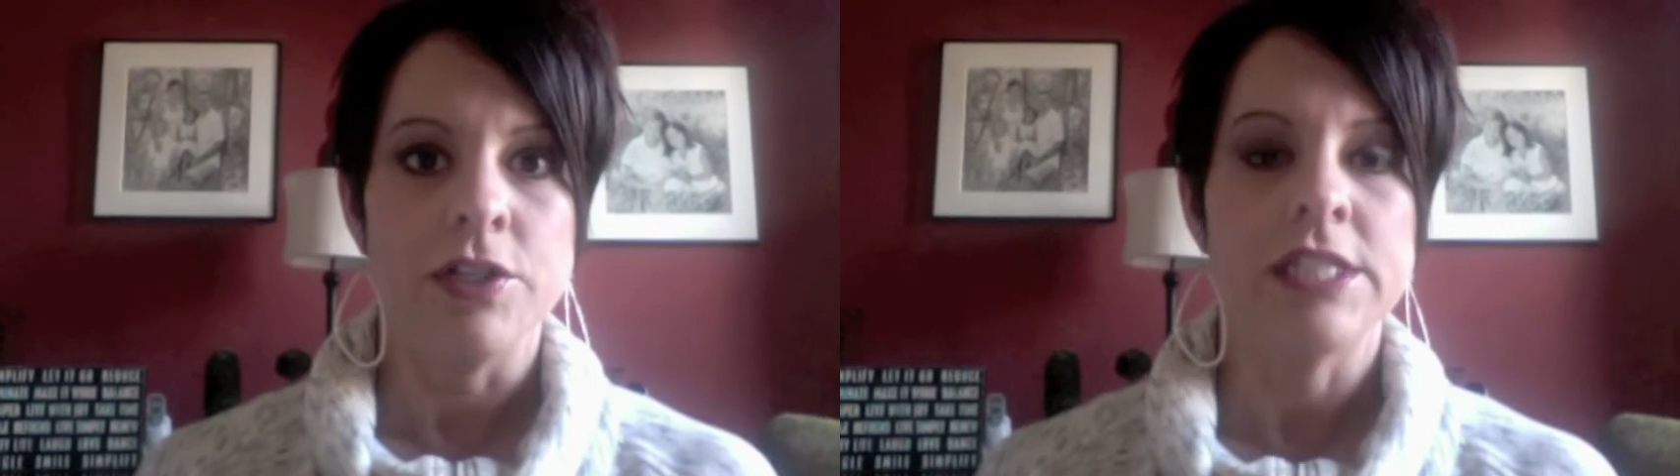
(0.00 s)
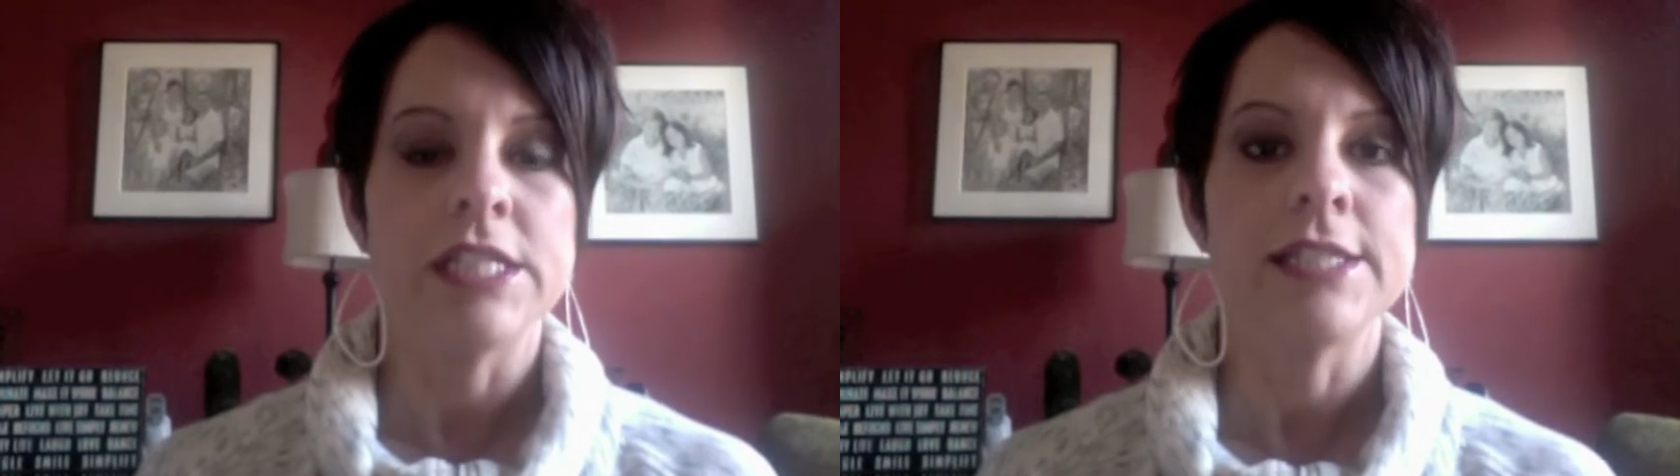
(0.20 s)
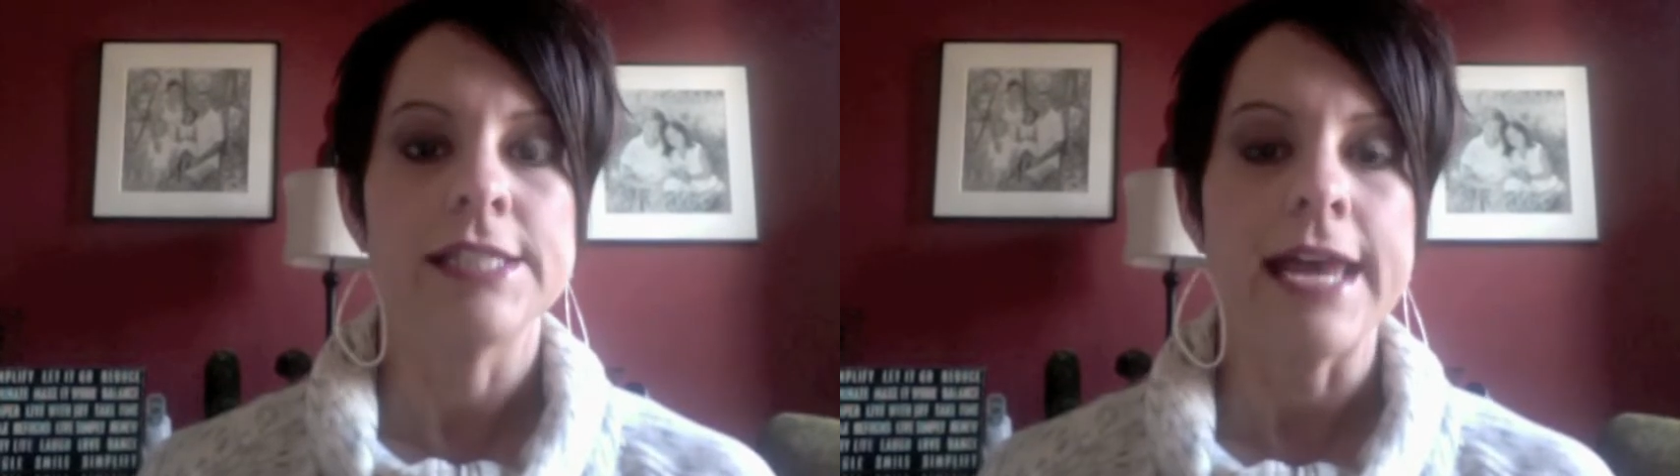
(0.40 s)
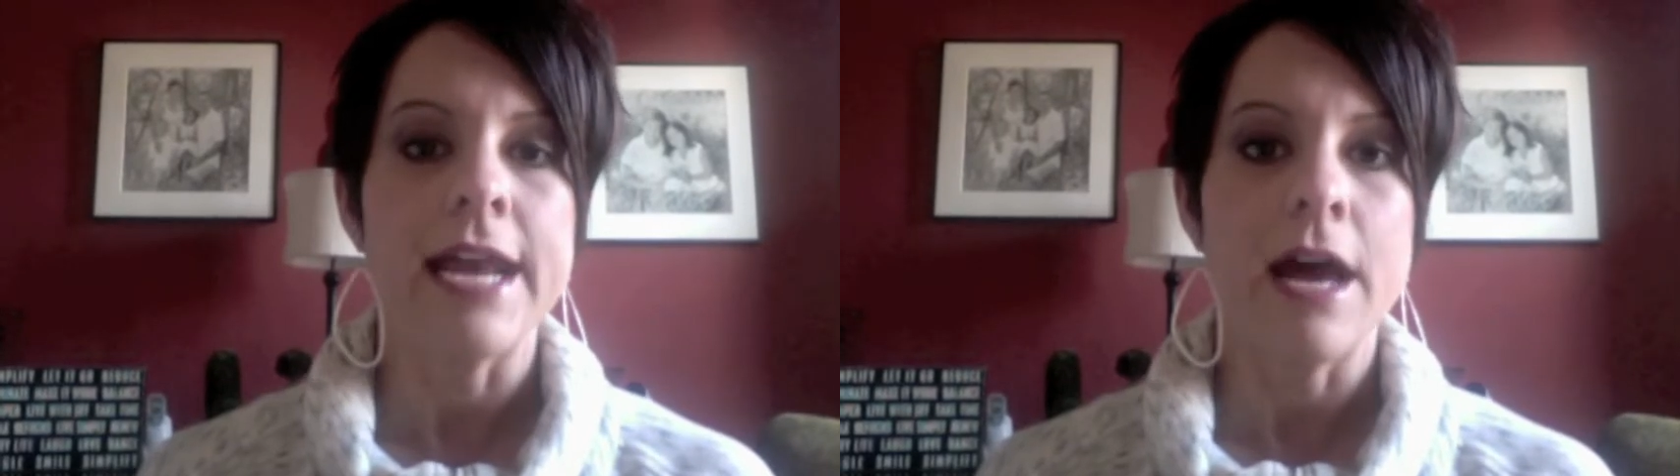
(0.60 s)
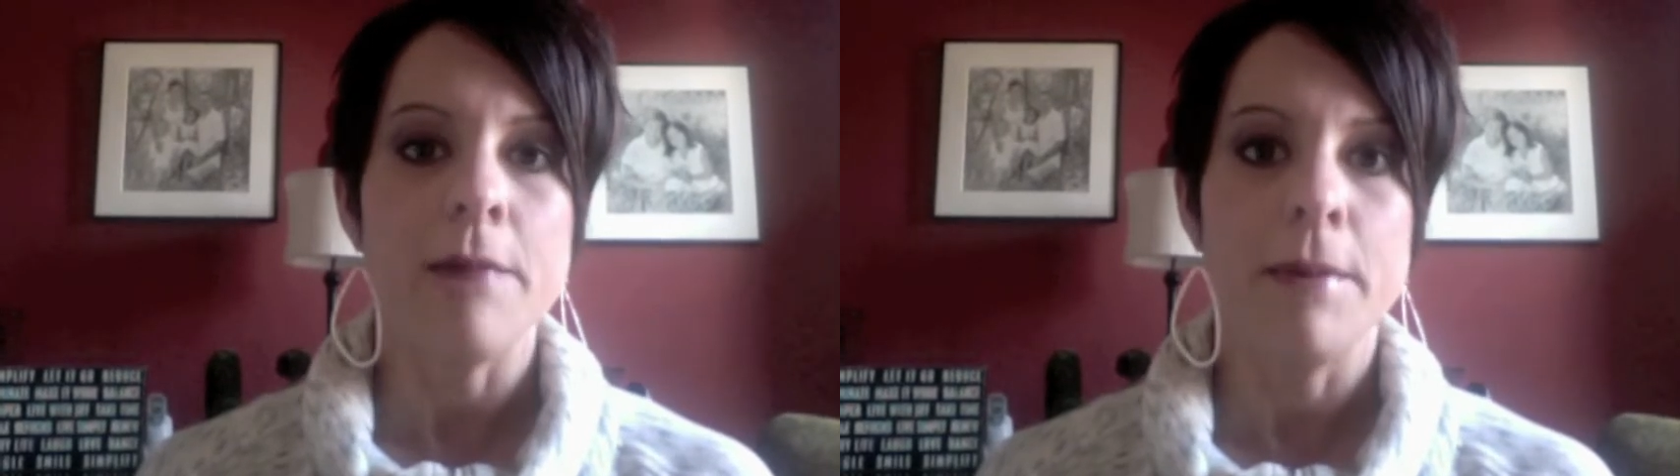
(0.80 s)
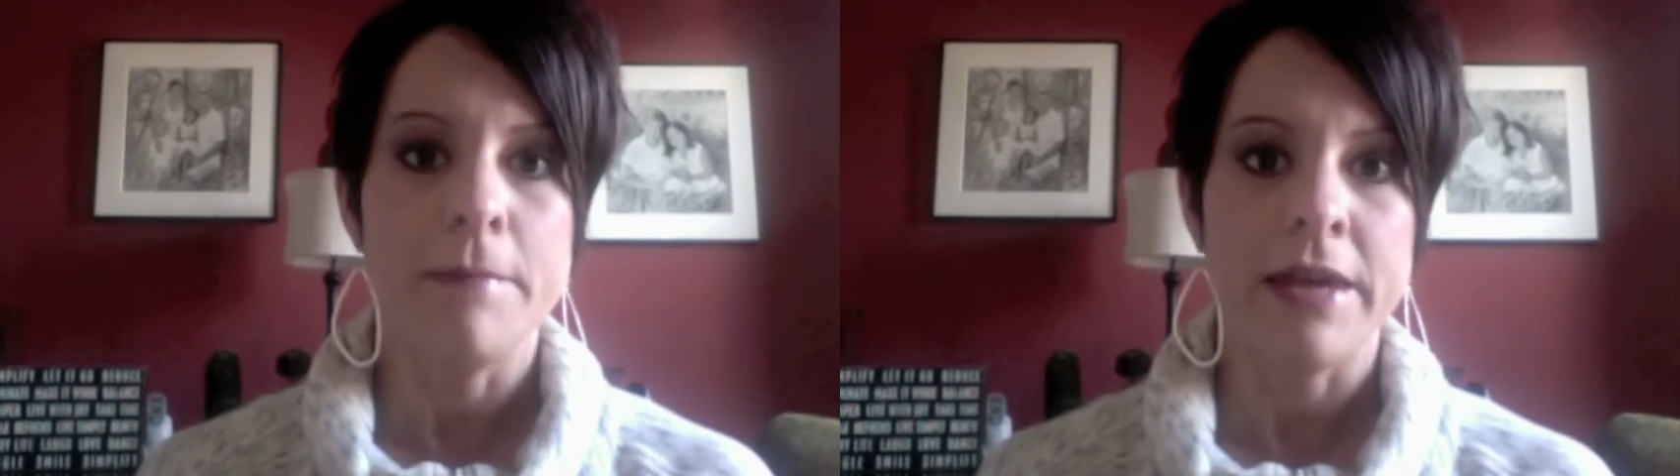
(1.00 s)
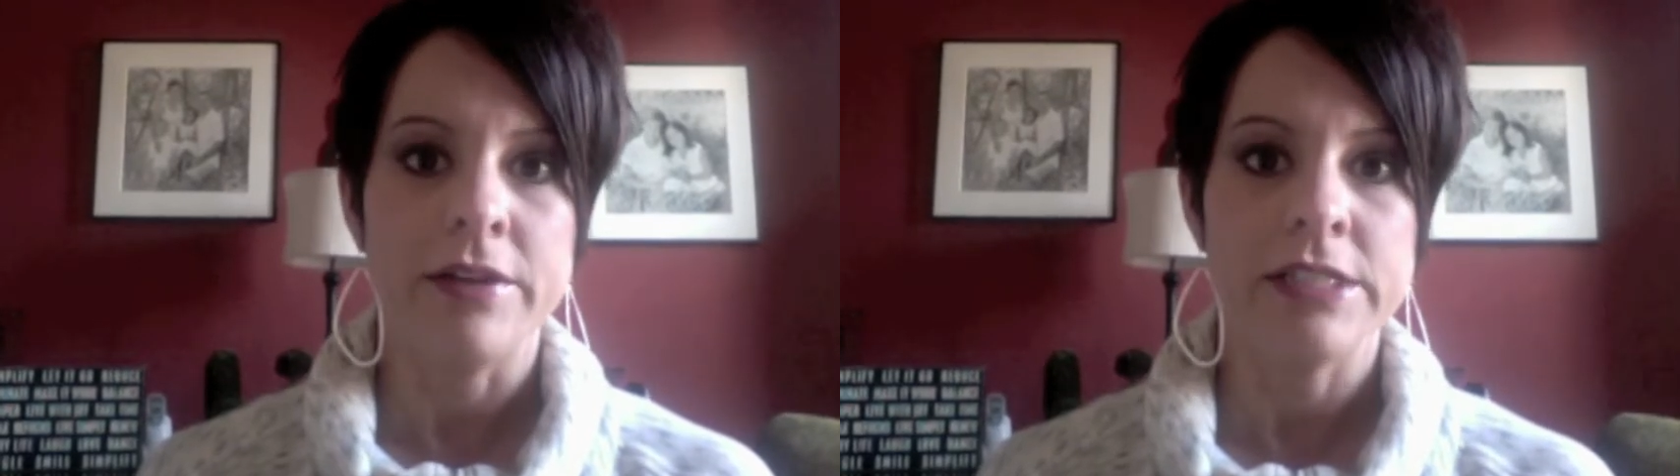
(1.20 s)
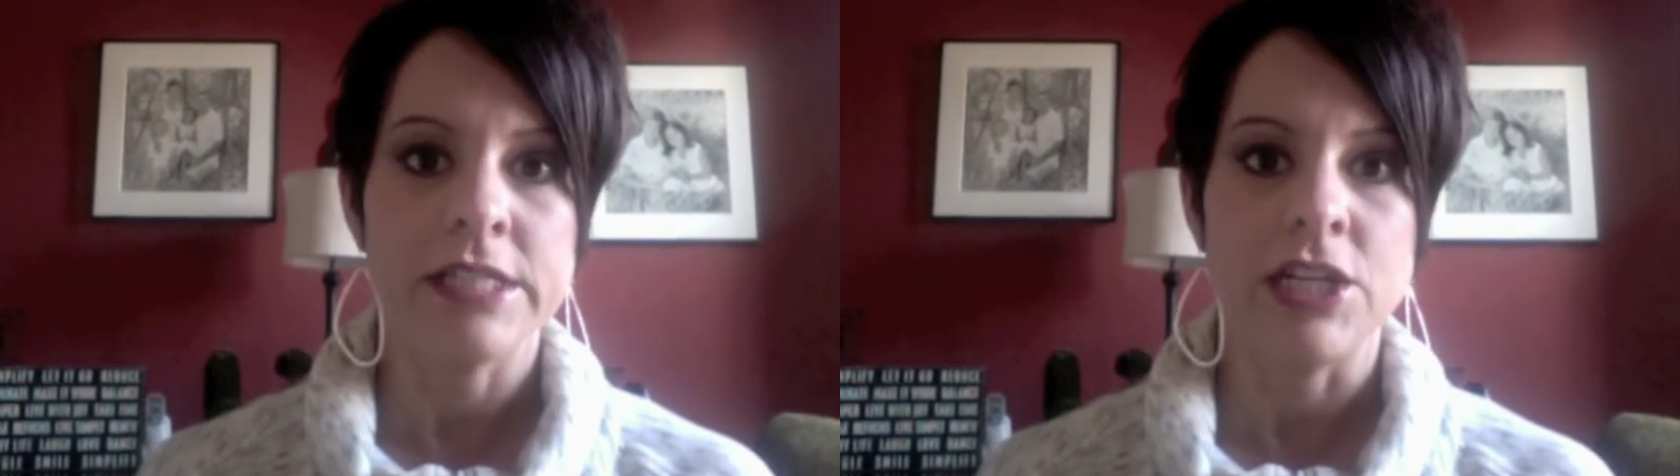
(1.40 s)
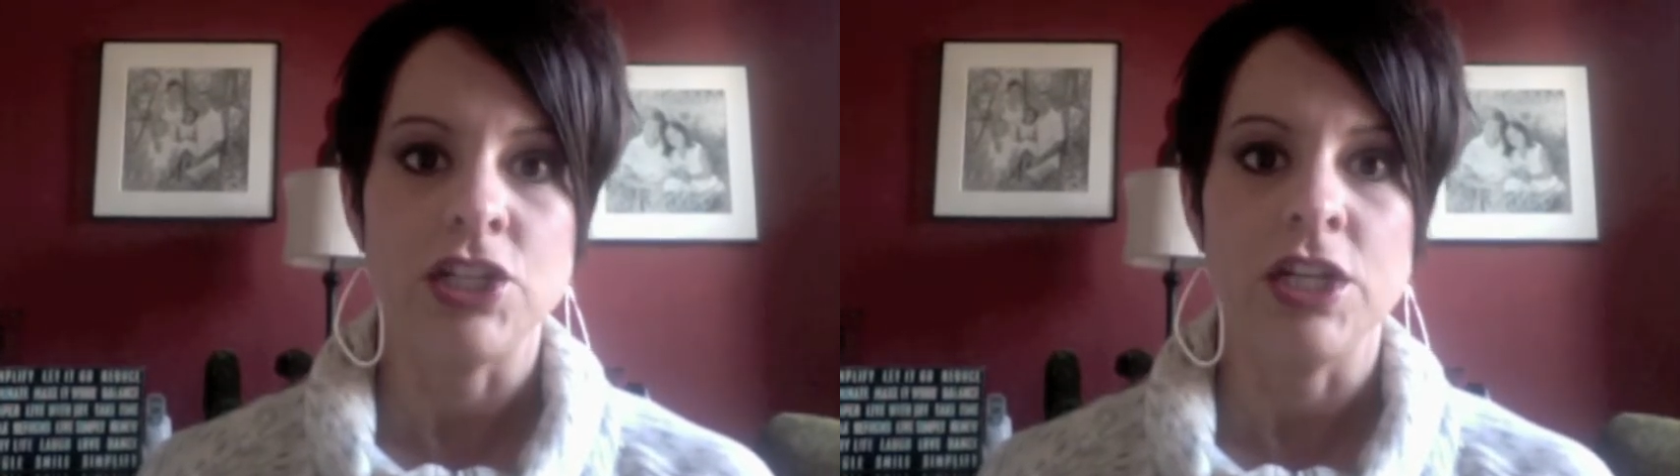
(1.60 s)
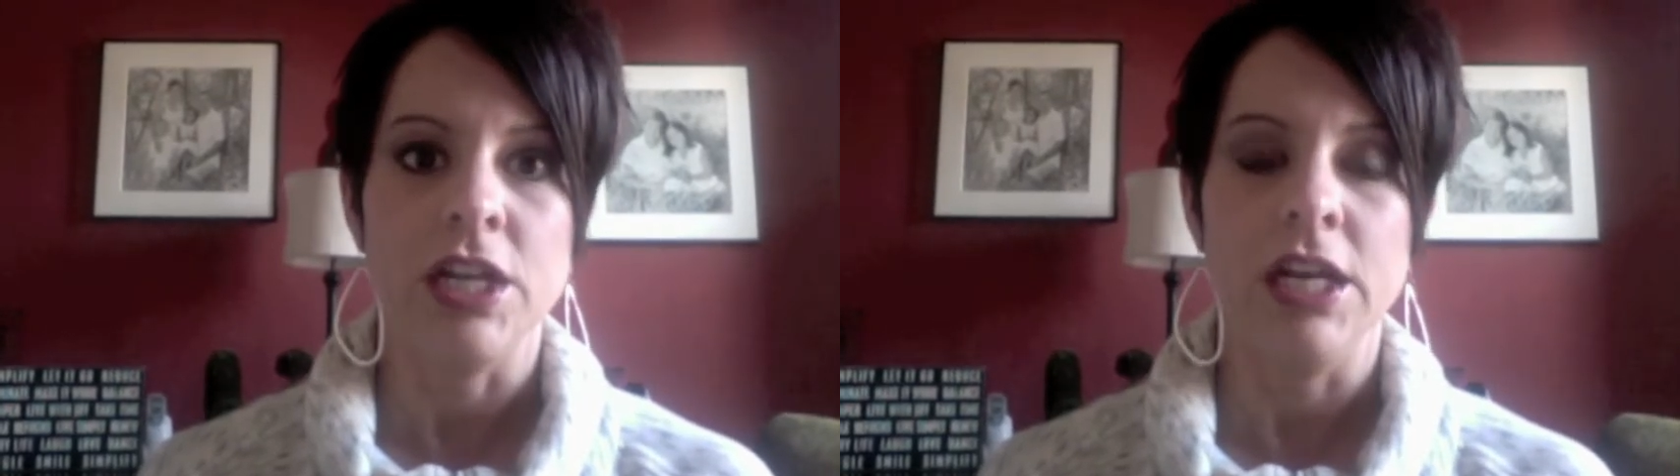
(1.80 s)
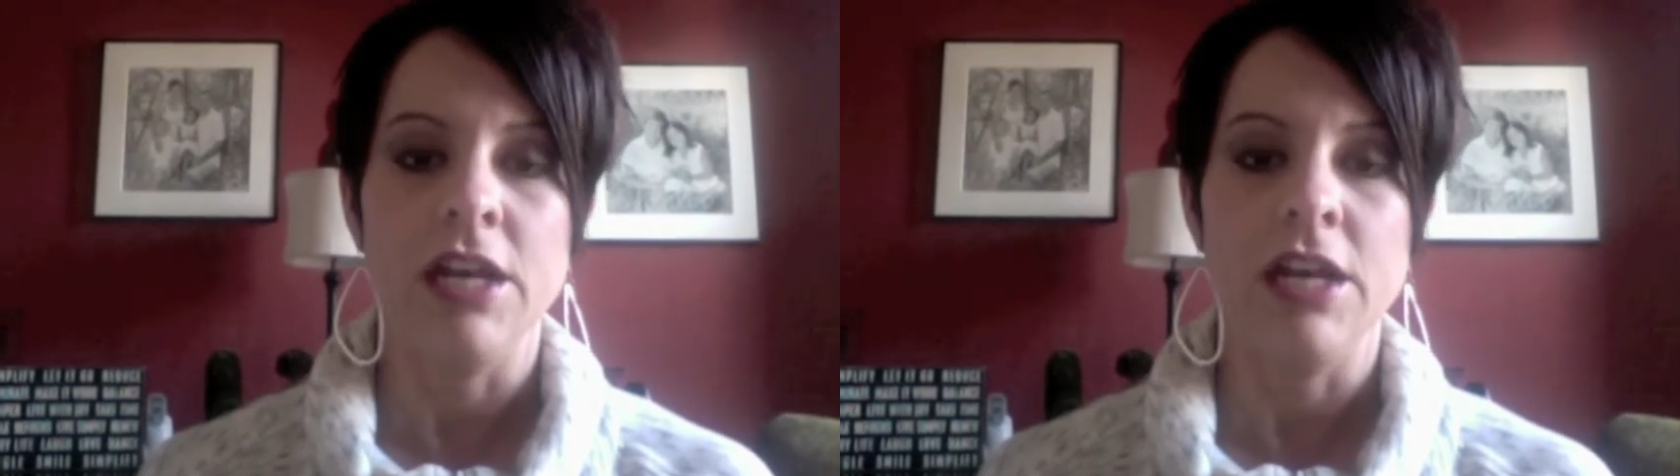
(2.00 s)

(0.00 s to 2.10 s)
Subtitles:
is to set up a mail station.